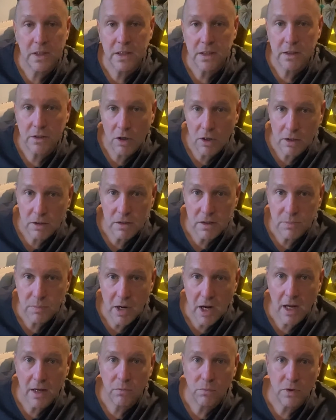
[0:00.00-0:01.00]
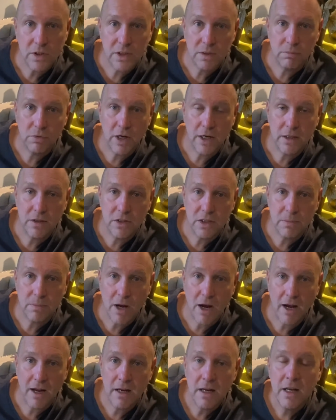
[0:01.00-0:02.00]
a darker spot and one's a brighter
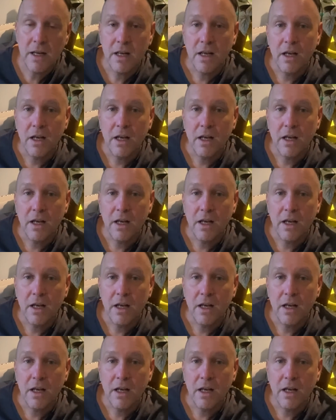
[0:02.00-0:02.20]
spot.